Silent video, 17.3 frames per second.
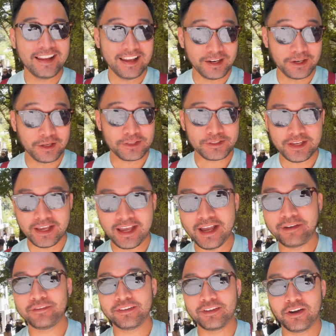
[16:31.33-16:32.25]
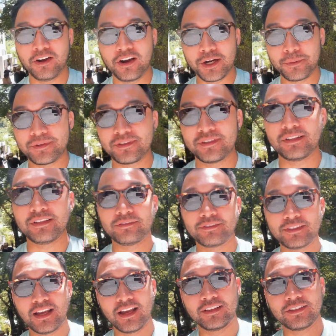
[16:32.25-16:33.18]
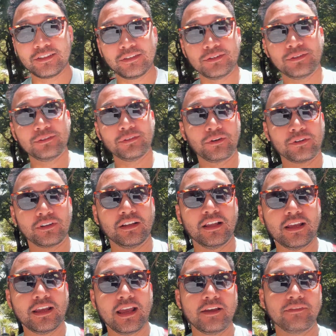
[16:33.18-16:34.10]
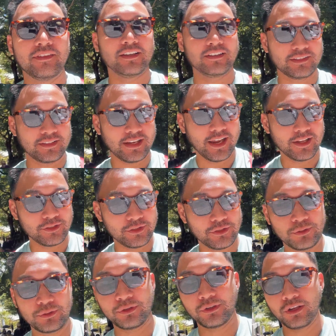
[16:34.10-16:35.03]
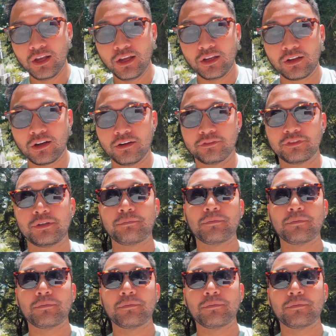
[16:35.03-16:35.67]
And also I have an arm sleeve tattoo, or I have like a tattoo covering